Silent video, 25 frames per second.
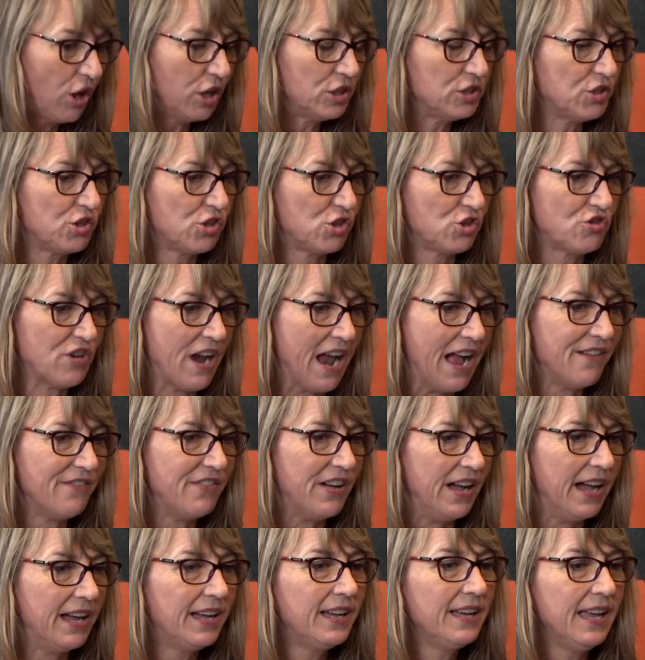on
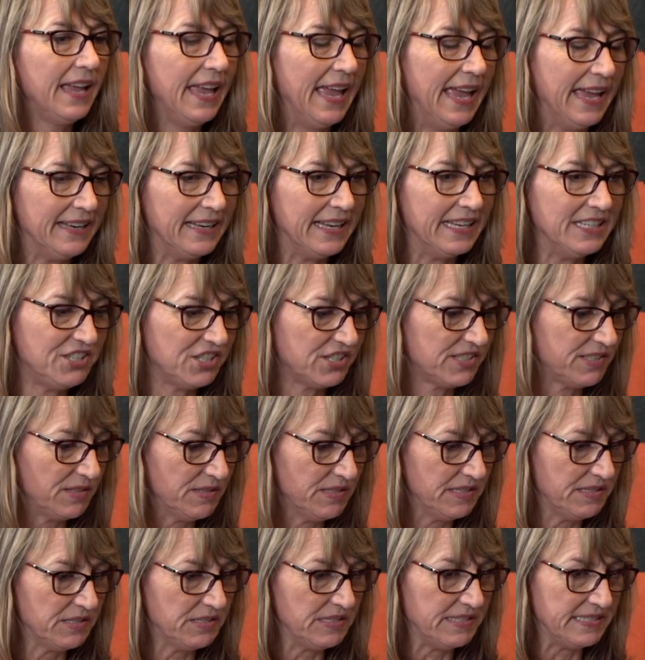Strava, and I just
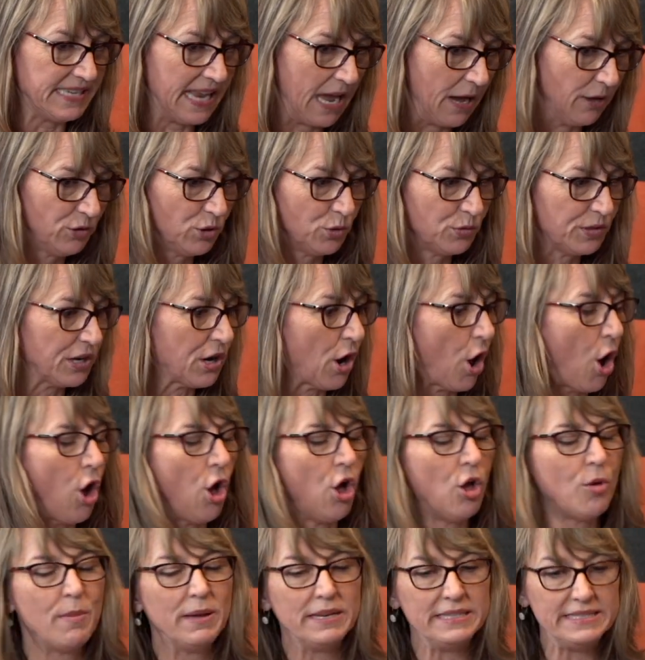downloaded
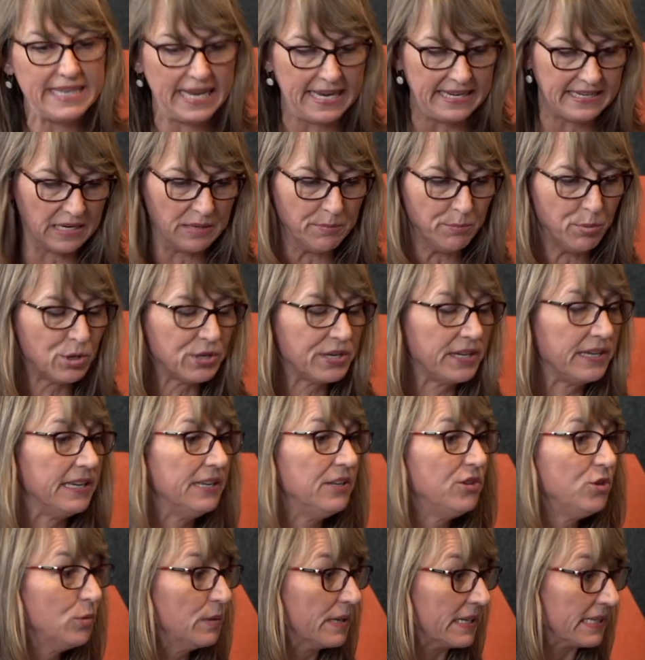all my data and put it
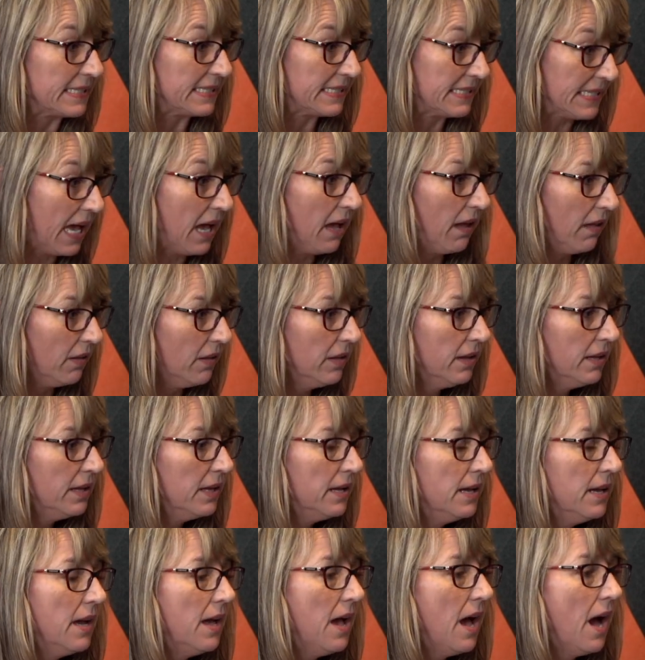into Excel,
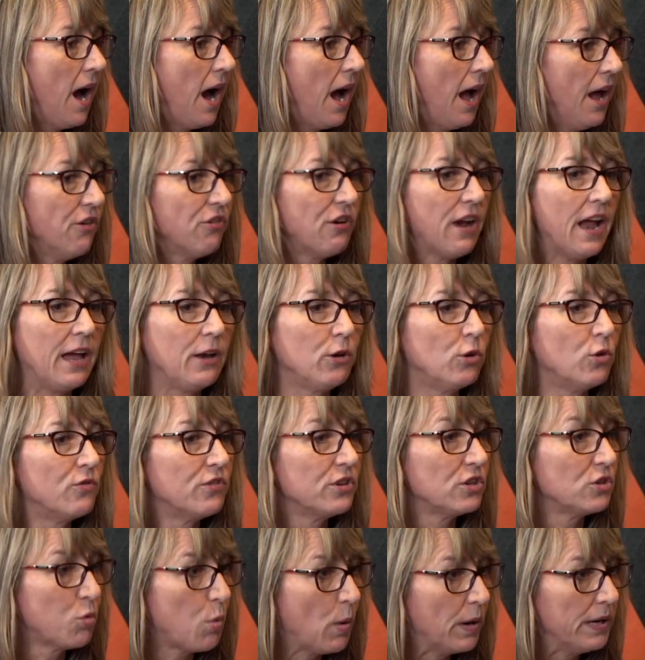mm-hmm. I ran over
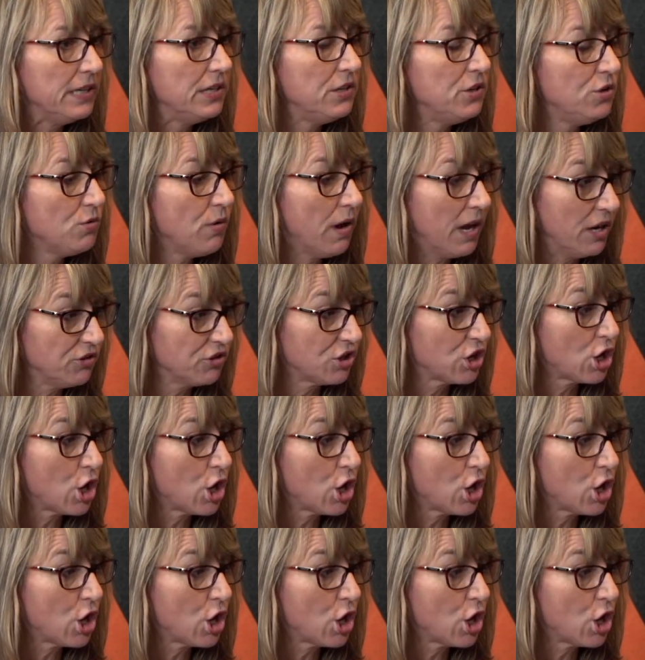2,200